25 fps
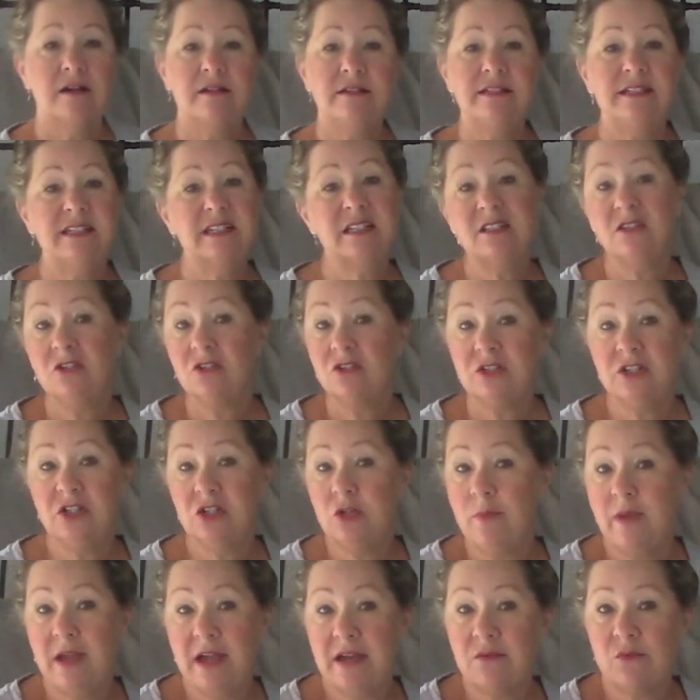didn't look too
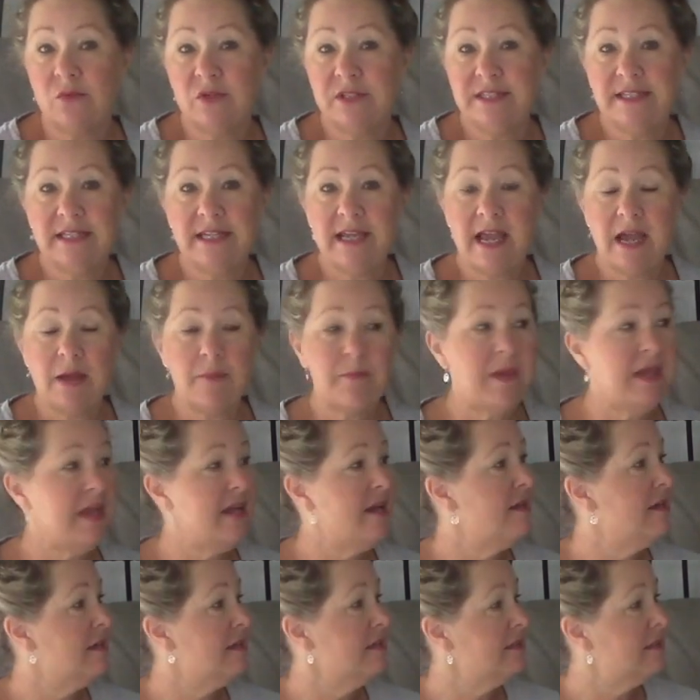bad once it got
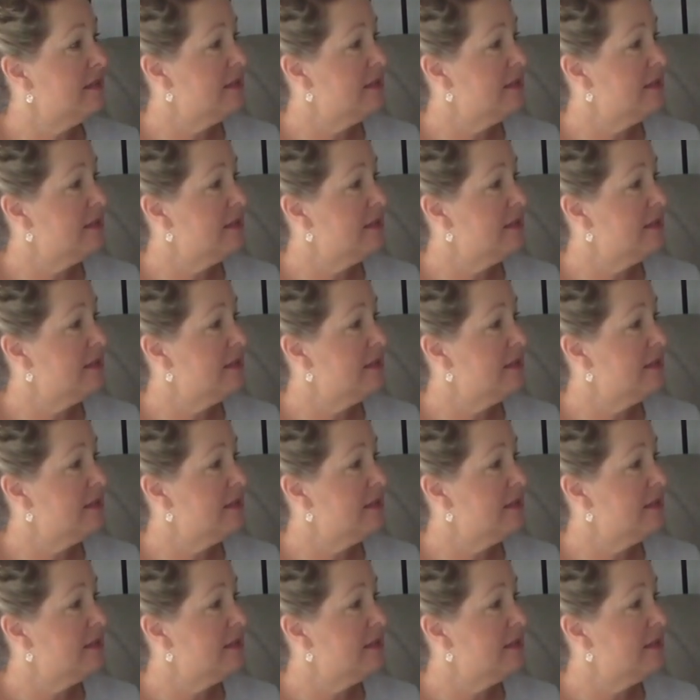painted,